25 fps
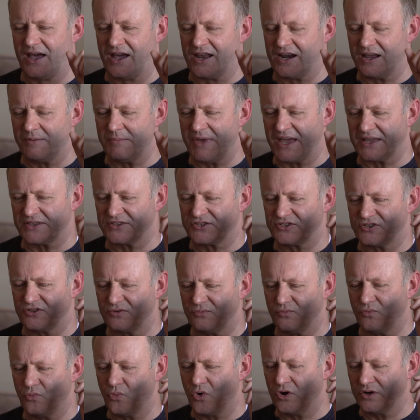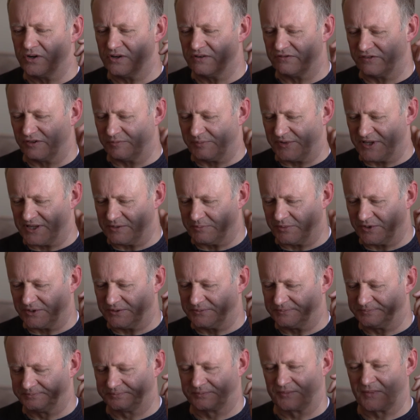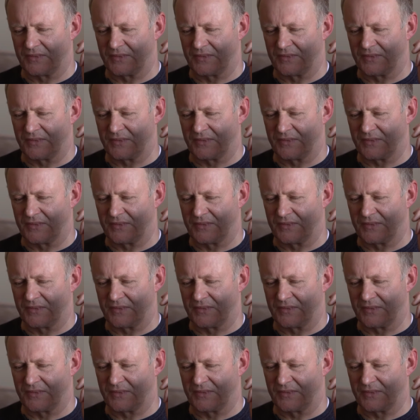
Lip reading: and I met some wonderful people,